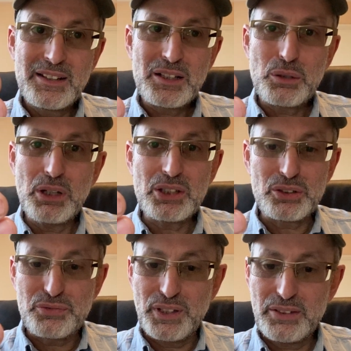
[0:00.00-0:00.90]
Quite
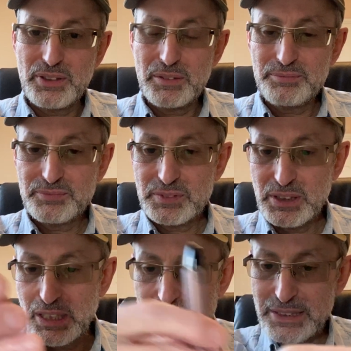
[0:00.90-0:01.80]
good flavor.
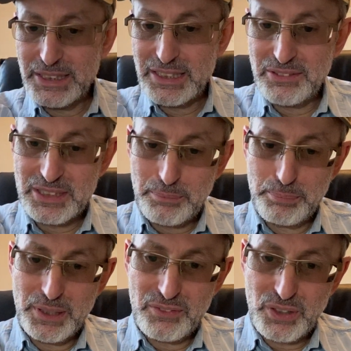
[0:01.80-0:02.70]
I think there is a
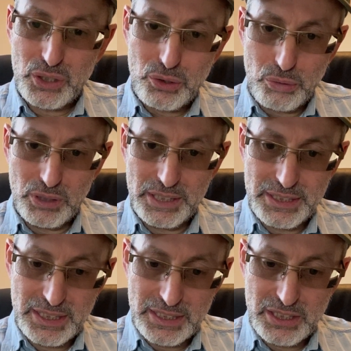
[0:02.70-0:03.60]
bit of a
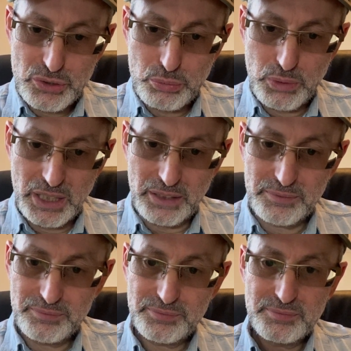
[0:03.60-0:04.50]
coolant in it as well.
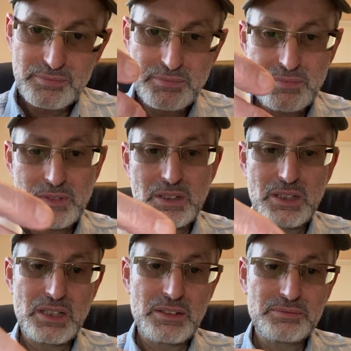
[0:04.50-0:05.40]

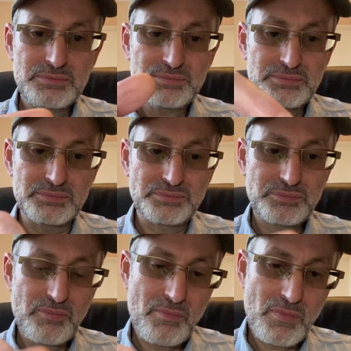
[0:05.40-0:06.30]

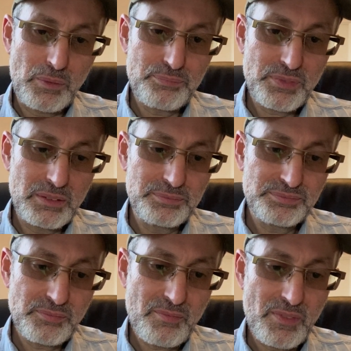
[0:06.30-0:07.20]

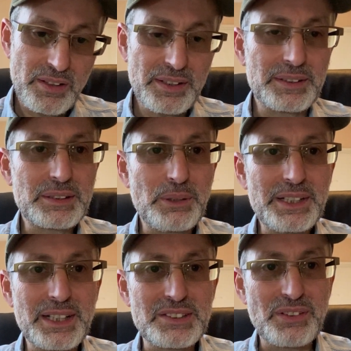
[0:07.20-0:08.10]
Yeah,
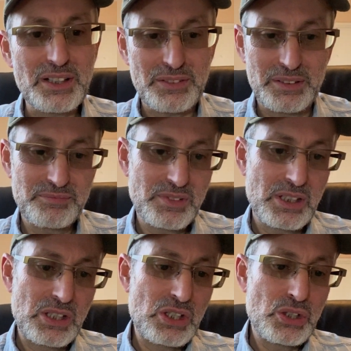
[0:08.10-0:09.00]
quite nice flavor.
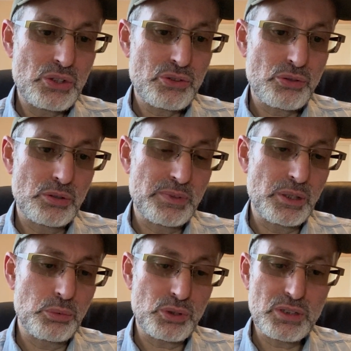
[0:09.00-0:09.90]

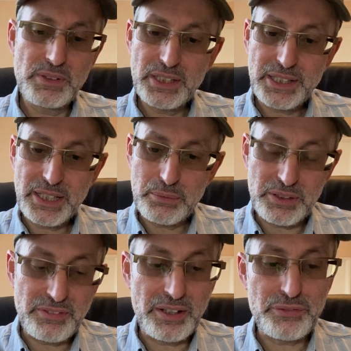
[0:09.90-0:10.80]
Strawberry, watermelon, kiwi.
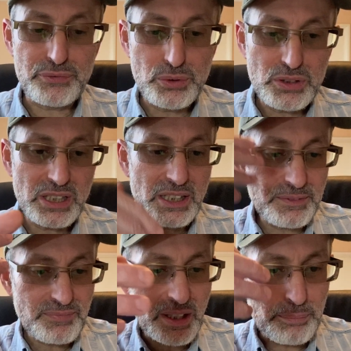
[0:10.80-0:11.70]
Very
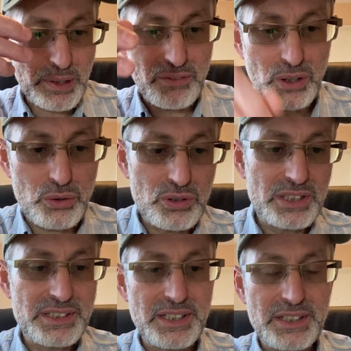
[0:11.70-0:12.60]
fruity, a bit of a
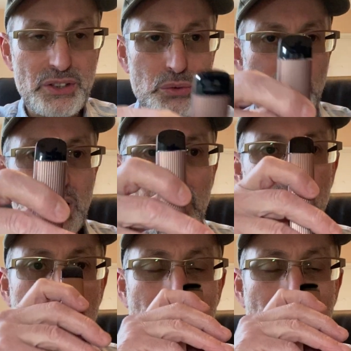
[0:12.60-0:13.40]
coolant in it as well.